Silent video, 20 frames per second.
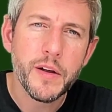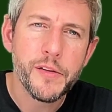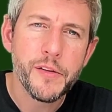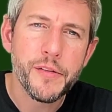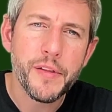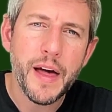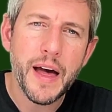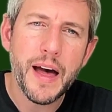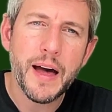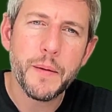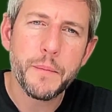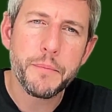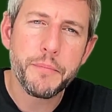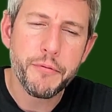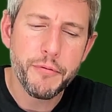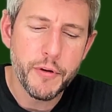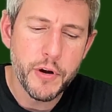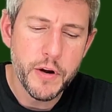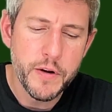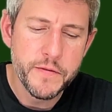that
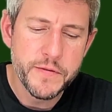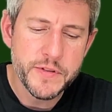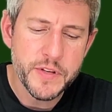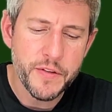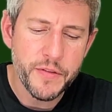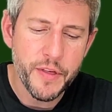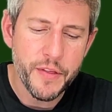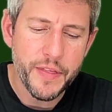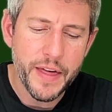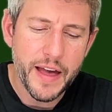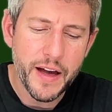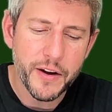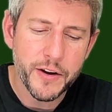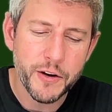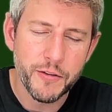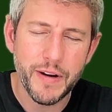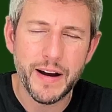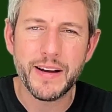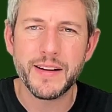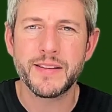proves that they are
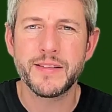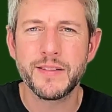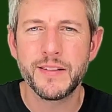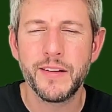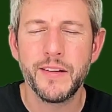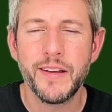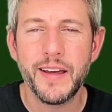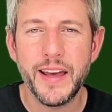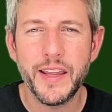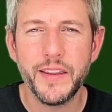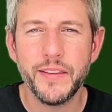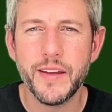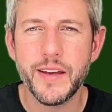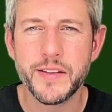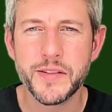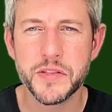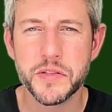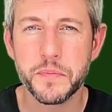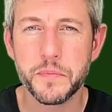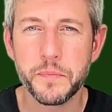correct in
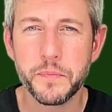this.